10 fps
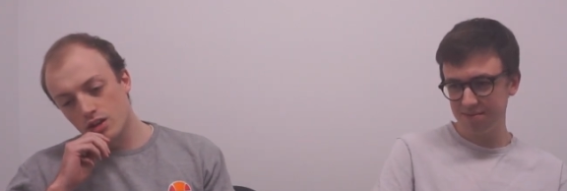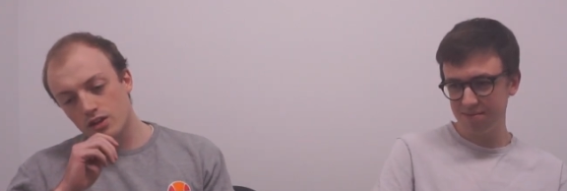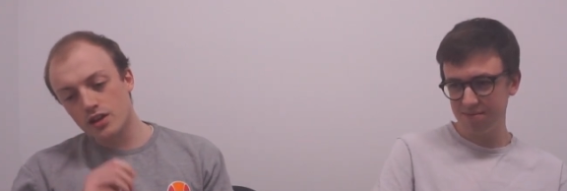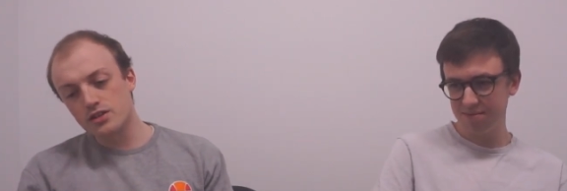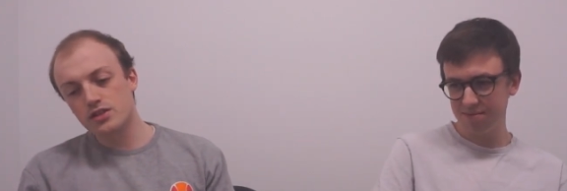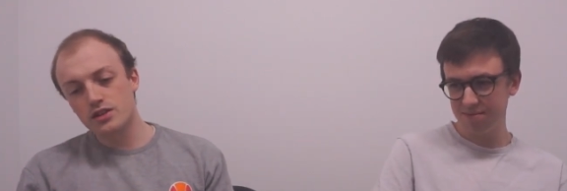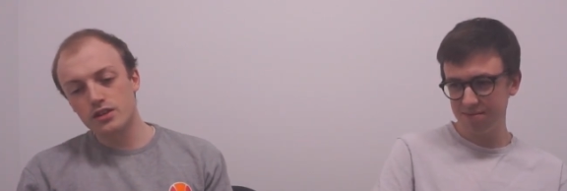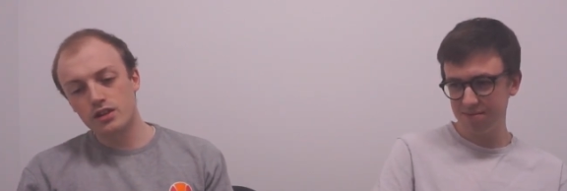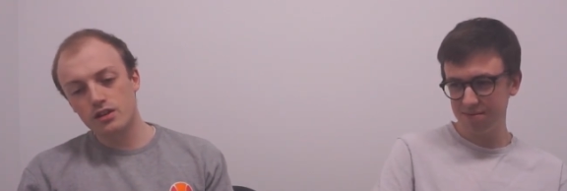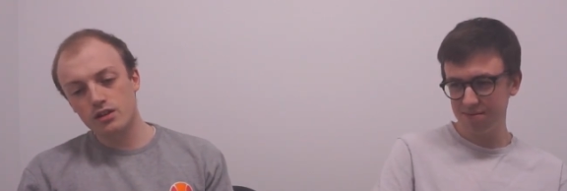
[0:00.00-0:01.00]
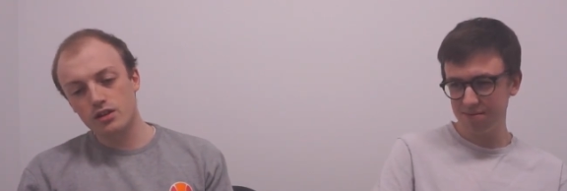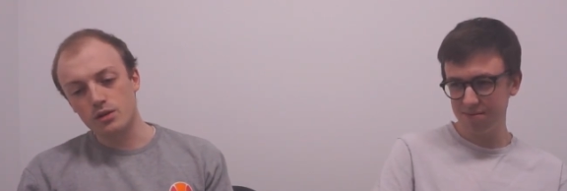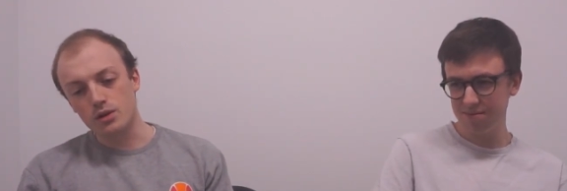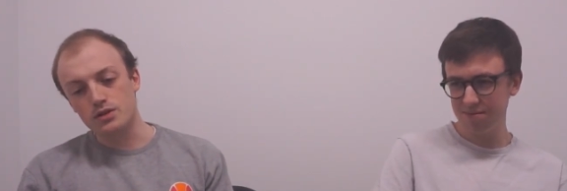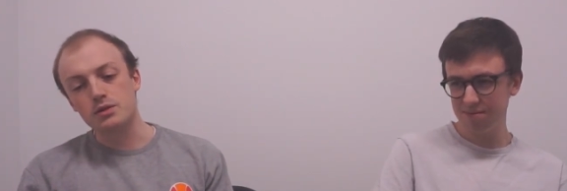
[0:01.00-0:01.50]
Speaker 1: yeah so i think it,
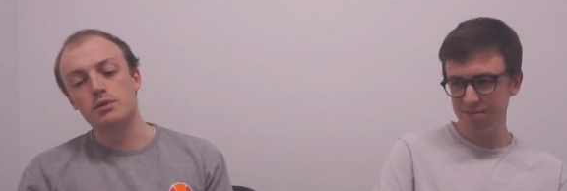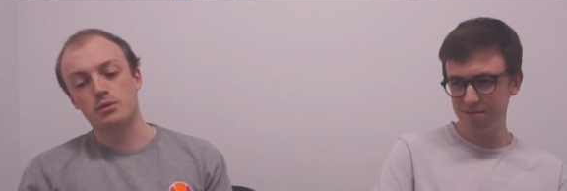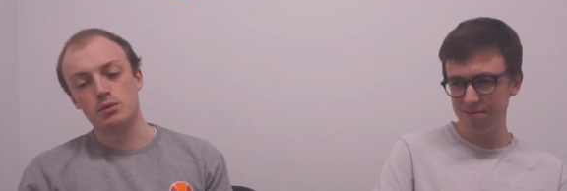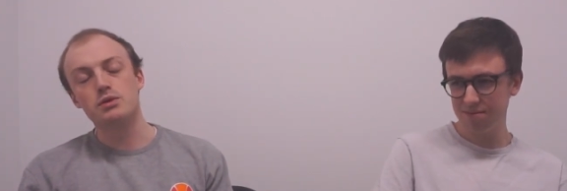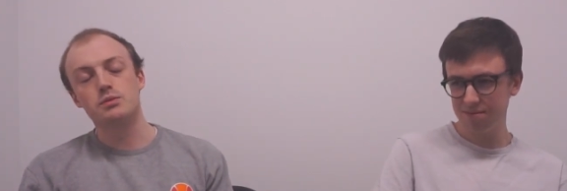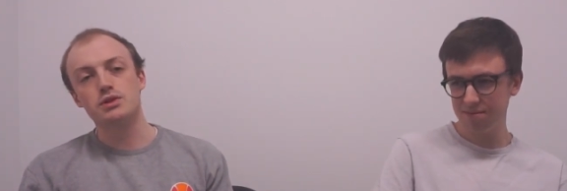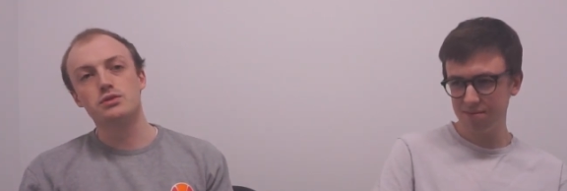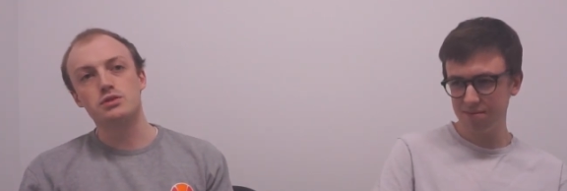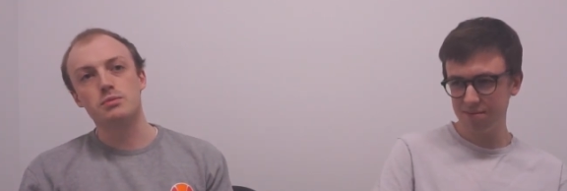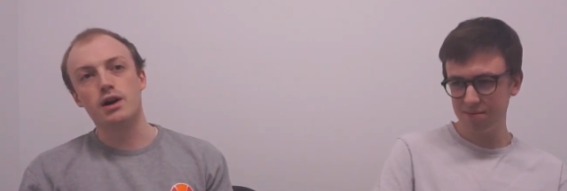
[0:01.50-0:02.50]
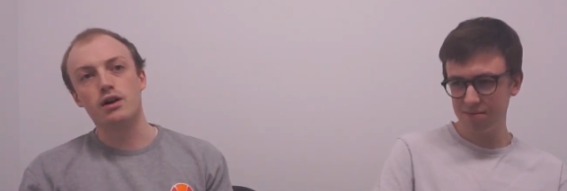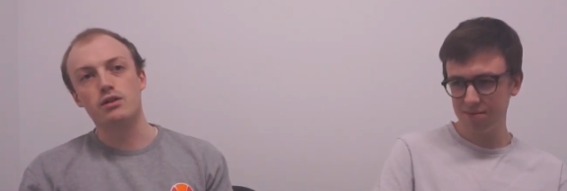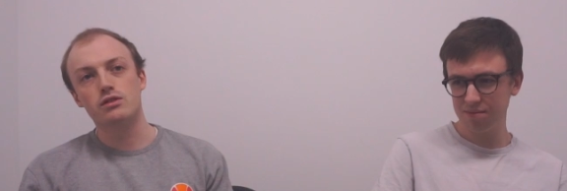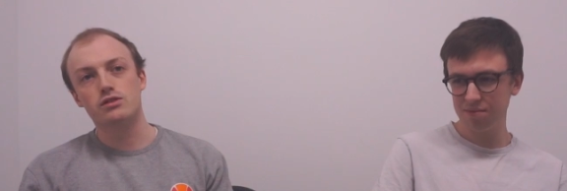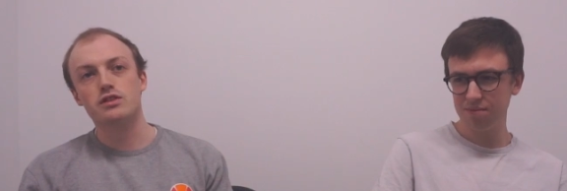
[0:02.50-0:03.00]
it's something we, we talked
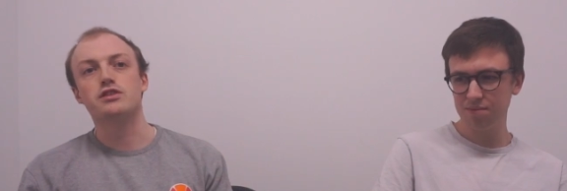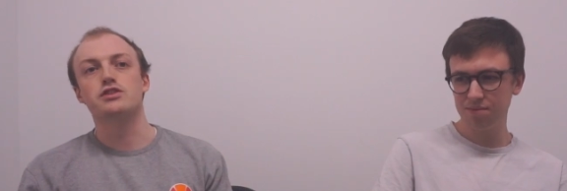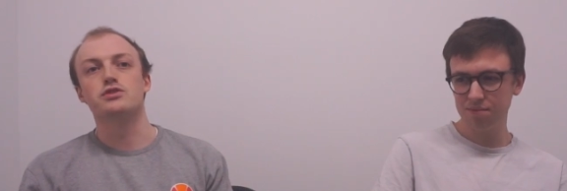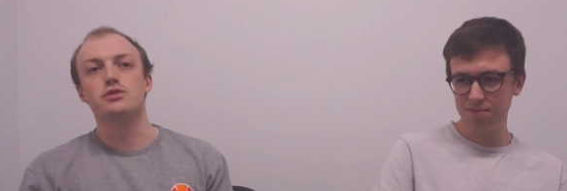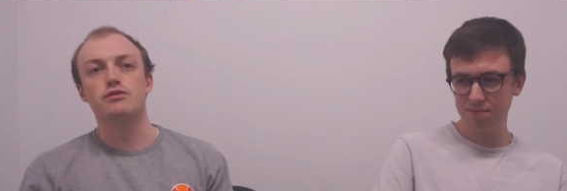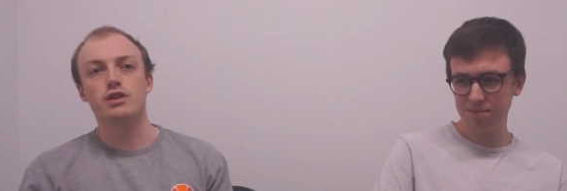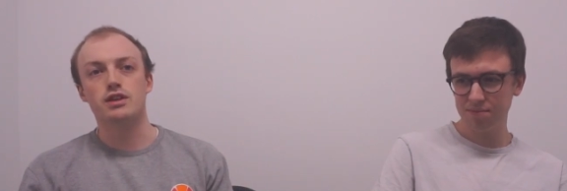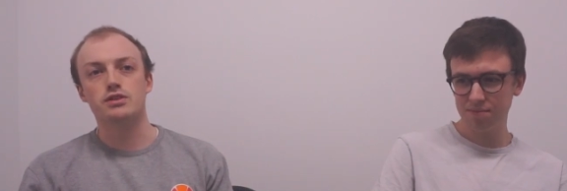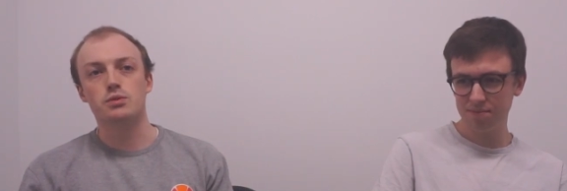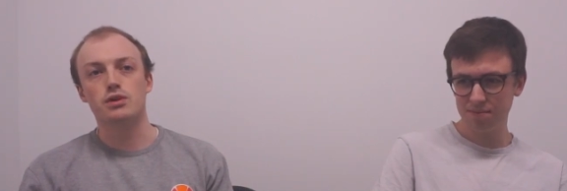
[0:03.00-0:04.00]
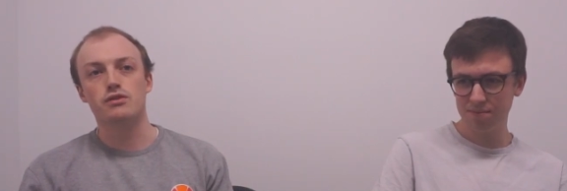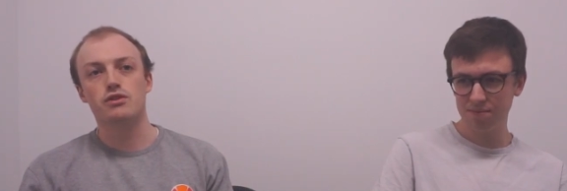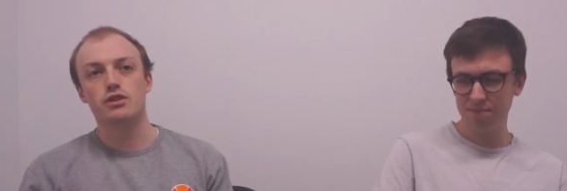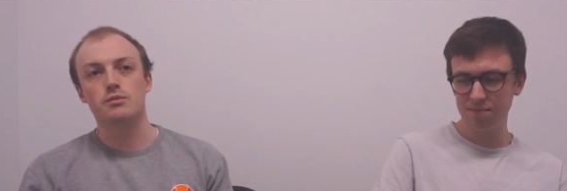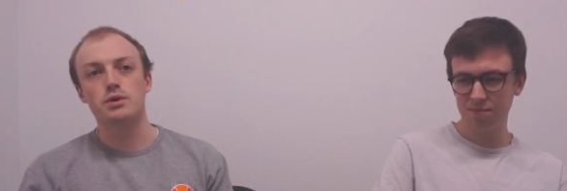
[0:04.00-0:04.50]
about since i joined really it's one of
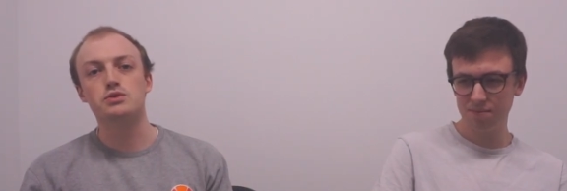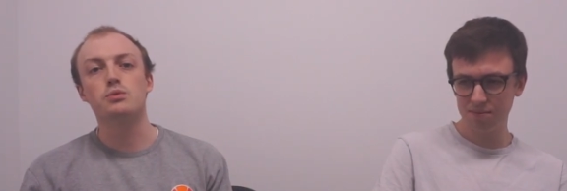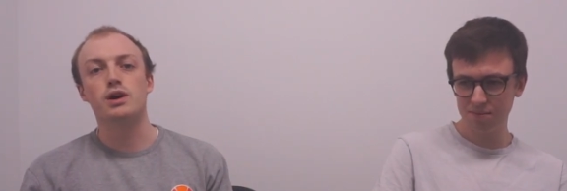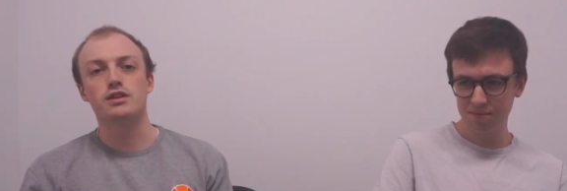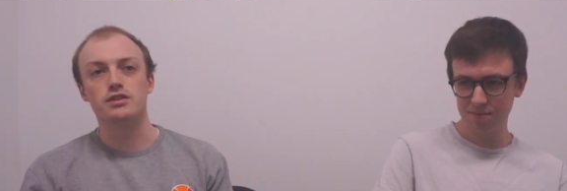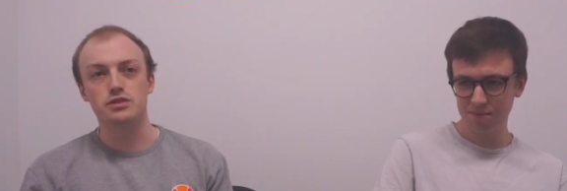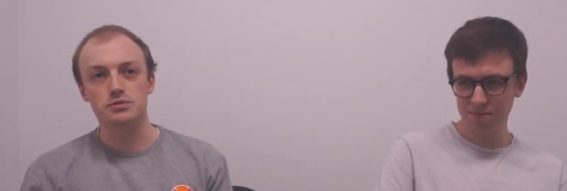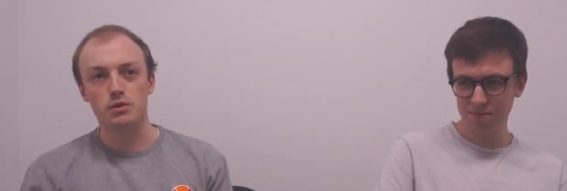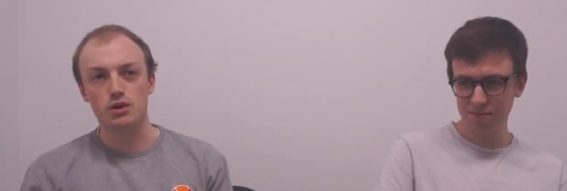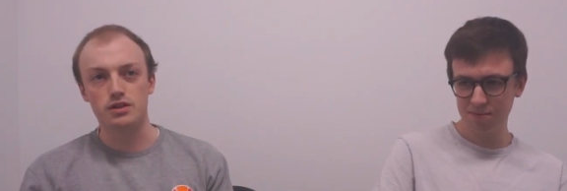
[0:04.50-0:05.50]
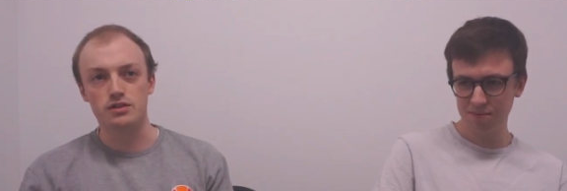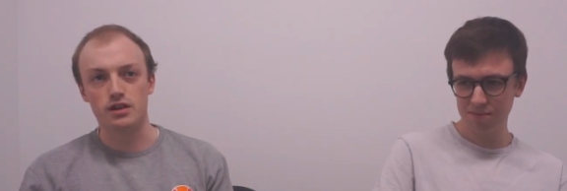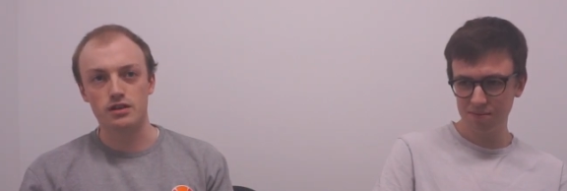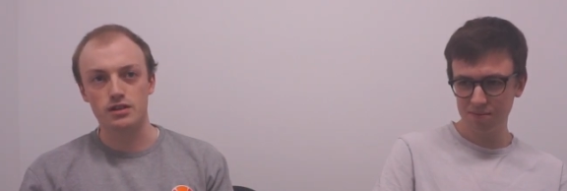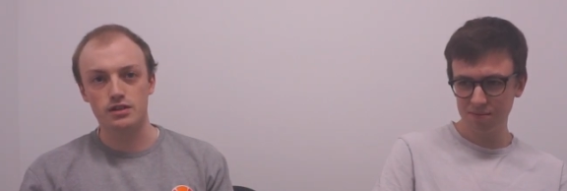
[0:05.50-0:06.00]
the most widely used modeling
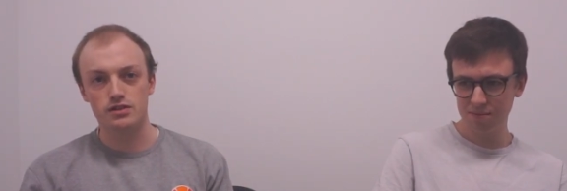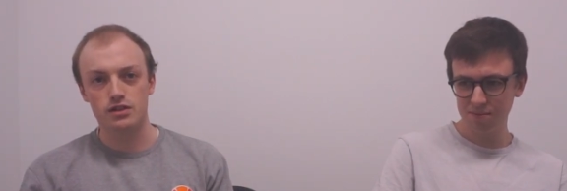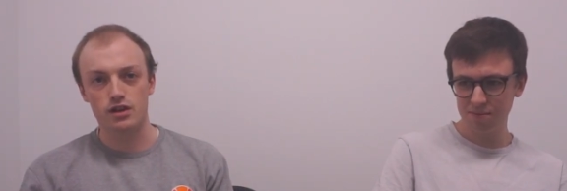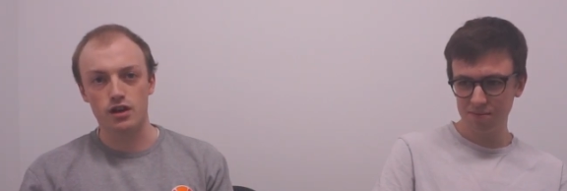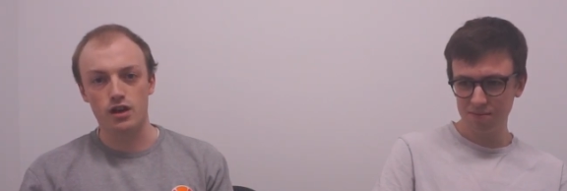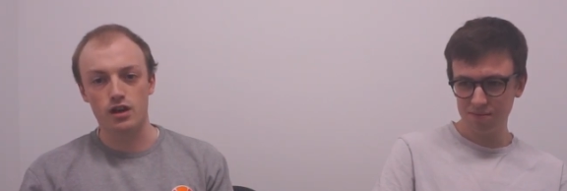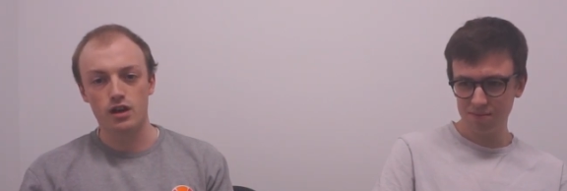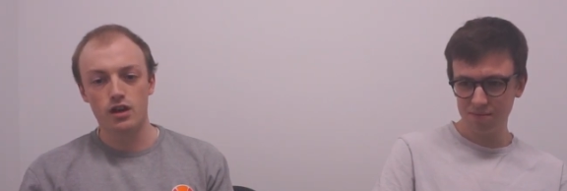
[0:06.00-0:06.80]
techniques and uh,